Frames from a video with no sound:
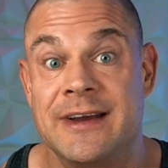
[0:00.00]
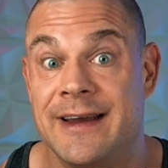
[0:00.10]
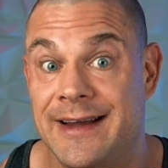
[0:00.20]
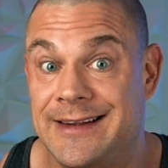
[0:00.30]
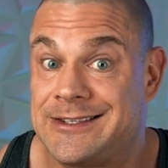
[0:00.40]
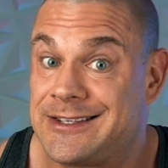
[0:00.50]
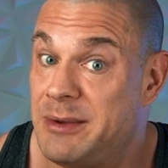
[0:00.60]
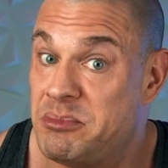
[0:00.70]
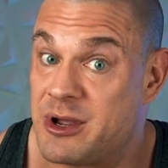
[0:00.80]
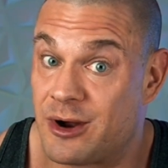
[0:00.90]
and just
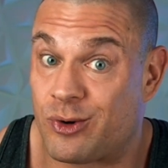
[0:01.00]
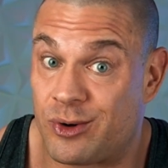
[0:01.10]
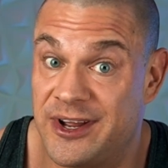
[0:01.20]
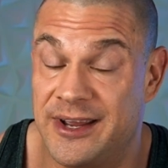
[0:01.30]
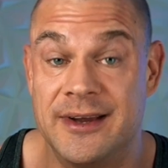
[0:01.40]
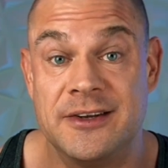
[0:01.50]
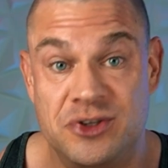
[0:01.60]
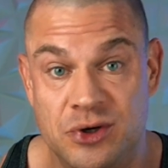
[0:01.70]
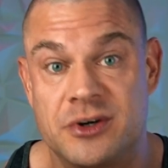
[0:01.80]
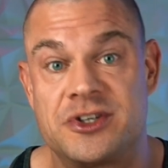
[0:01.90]
sleeping according
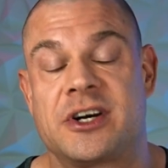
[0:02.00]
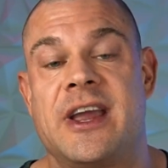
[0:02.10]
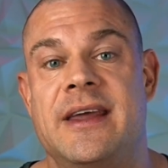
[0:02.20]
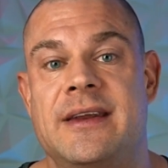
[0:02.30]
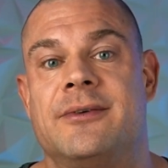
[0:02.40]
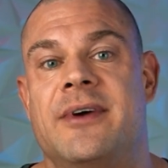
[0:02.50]
to your circadian